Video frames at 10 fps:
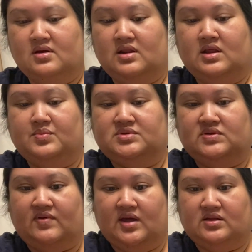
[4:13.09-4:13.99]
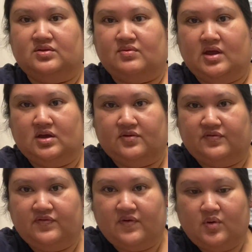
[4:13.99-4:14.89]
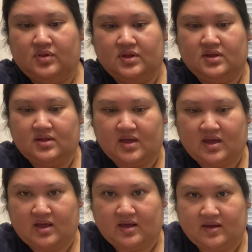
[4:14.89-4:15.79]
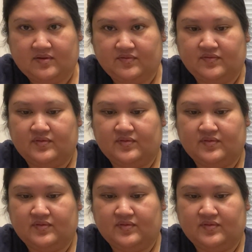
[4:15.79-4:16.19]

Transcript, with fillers: let me see if I get this right. You're gonna fold it in half.